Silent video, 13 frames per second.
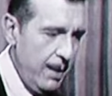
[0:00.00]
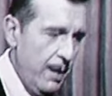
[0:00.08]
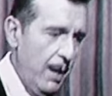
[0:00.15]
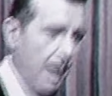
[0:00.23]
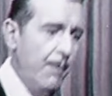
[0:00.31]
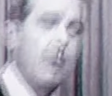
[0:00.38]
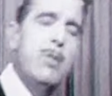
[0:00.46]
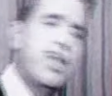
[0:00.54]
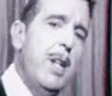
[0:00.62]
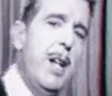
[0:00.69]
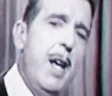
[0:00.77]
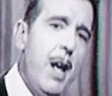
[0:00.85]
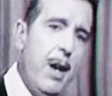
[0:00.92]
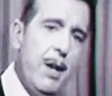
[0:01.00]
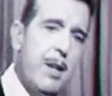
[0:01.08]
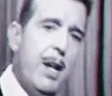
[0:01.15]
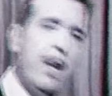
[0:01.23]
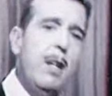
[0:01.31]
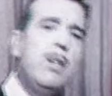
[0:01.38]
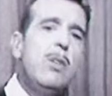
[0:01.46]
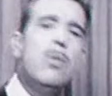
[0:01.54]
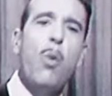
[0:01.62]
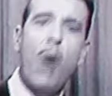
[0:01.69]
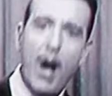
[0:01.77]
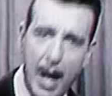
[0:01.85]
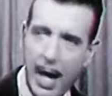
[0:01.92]
I'm going to sit down and tell you
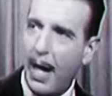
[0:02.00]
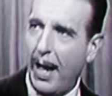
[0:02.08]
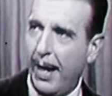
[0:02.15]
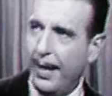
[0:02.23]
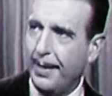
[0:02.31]
why.